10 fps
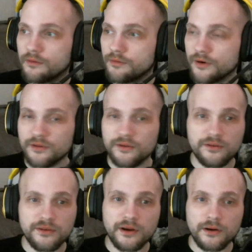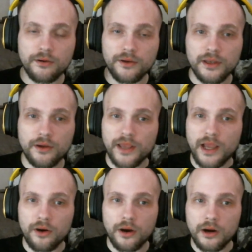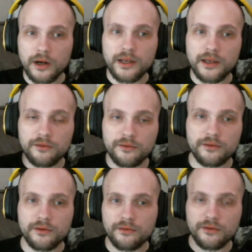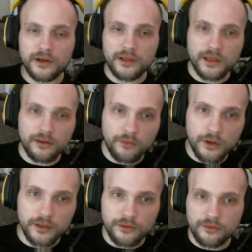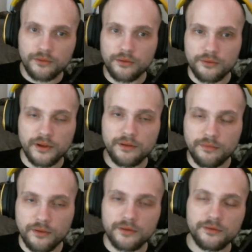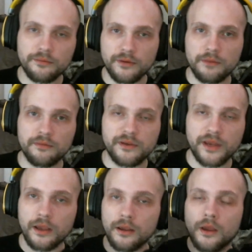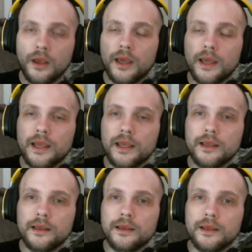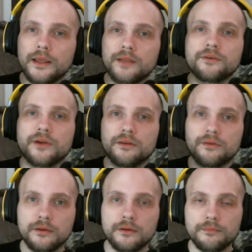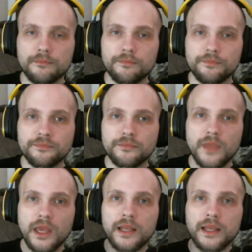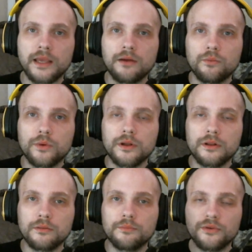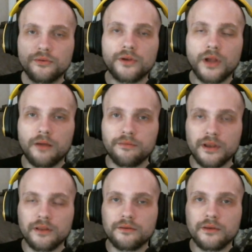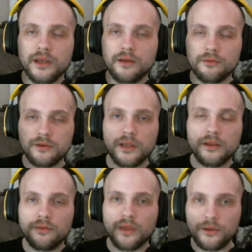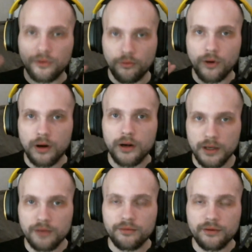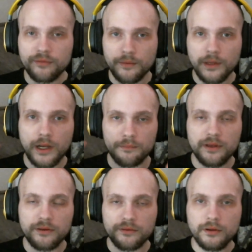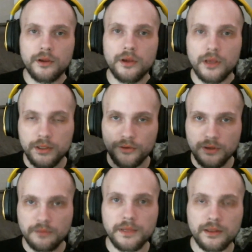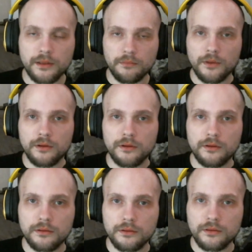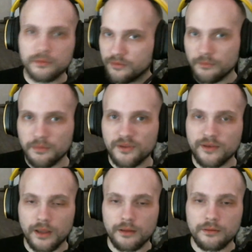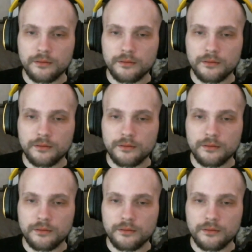versus 0 and knowing how hard it is to start getting 1, 2, 3, 4 subscribers a day, it's crazy. And it will boost your confidence and it will tell you that you are different from the competition. You can beat them. It's as simple as that.